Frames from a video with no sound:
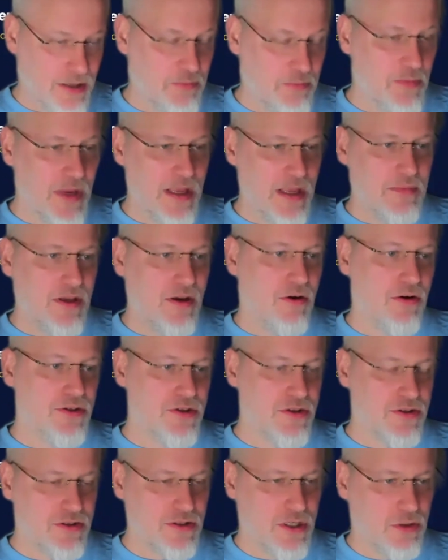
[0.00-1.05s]
maybe
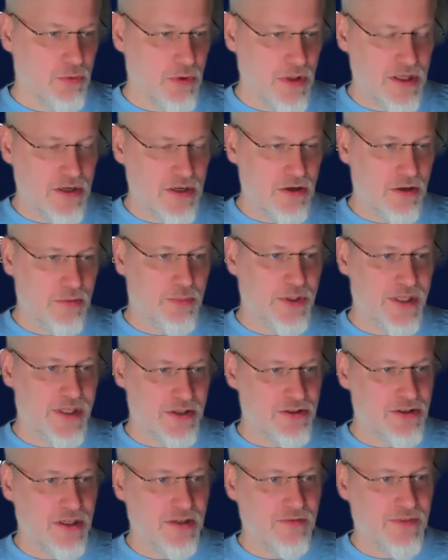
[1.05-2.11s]
also start with the
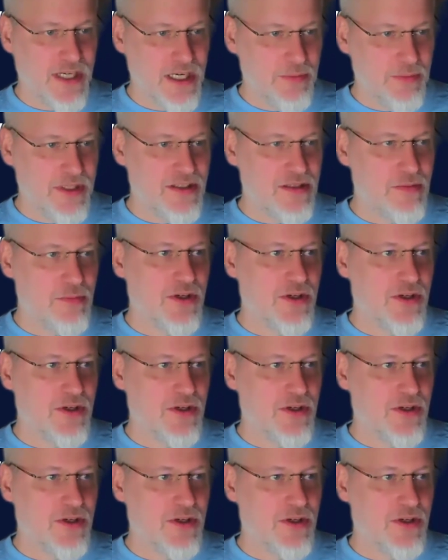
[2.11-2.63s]
non-production environments,